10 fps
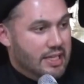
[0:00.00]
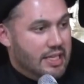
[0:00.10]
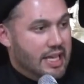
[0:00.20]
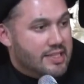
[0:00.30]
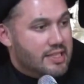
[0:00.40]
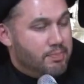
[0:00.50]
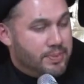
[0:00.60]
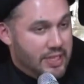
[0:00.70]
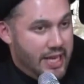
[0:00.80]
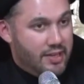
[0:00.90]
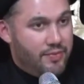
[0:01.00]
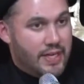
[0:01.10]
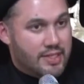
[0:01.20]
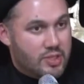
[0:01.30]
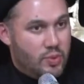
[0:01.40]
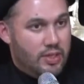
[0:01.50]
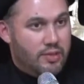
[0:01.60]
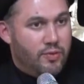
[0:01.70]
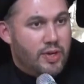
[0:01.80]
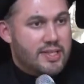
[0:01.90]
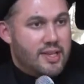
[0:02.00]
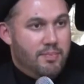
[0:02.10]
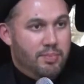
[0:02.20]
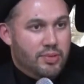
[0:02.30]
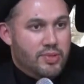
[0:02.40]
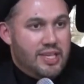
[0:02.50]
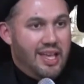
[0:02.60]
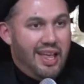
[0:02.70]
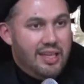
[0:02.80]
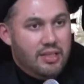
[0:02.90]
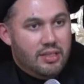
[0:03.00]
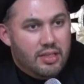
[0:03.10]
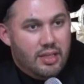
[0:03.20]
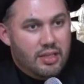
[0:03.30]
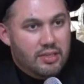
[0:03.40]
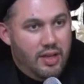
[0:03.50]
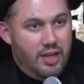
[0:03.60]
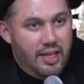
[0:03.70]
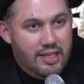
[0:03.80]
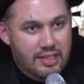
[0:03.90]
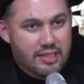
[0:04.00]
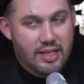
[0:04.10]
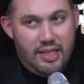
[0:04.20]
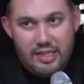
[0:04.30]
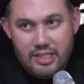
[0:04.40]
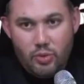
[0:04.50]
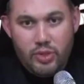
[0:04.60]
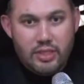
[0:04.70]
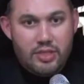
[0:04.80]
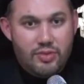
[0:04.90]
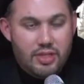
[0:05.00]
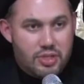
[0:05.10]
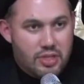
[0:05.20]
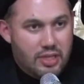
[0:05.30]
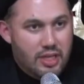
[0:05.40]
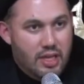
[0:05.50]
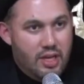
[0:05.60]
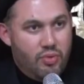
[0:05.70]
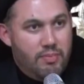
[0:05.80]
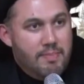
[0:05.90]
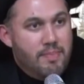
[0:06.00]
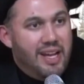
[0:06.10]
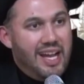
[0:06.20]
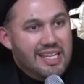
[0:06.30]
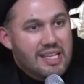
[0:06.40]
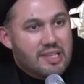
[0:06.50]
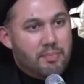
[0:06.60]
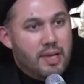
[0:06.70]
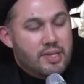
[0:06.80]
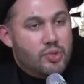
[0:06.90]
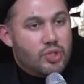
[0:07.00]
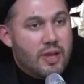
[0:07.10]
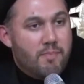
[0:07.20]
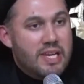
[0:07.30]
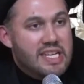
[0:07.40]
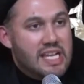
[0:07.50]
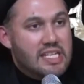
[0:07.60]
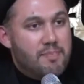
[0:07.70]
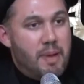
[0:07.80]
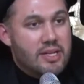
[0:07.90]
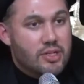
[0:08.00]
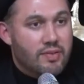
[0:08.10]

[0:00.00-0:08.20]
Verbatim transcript: has a side effect as well. For example, you say Ghani, Ya Ghani, Ya Ghani, you want to get rich. Remember, Ghani is a person who's completely independent of